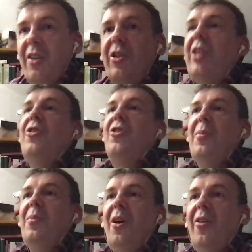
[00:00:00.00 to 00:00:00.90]

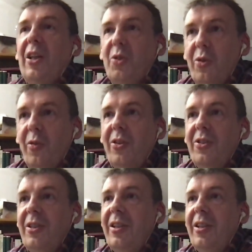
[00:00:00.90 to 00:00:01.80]
censorship on that sort of
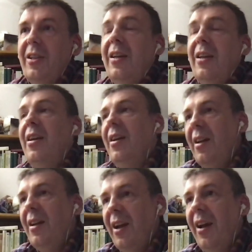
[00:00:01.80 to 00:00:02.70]
honesty.
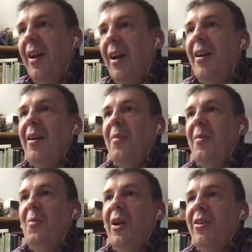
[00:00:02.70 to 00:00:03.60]

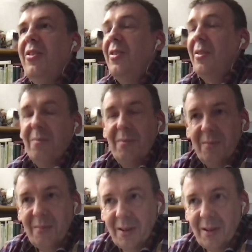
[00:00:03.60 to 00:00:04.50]
Whereas
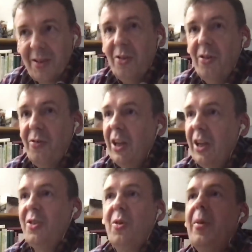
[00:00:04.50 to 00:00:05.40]

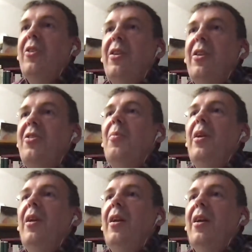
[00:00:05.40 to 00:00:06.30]
the reverse, you can
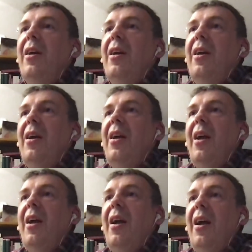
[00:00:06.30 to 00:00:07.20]
imagine, is simply
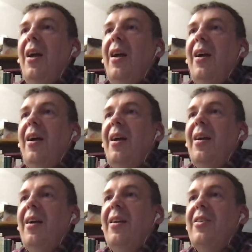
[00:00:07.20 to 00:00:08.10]

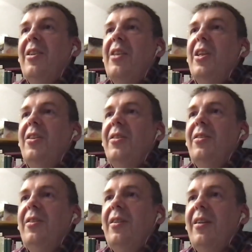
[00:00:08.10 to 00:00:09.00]
is a death sentence.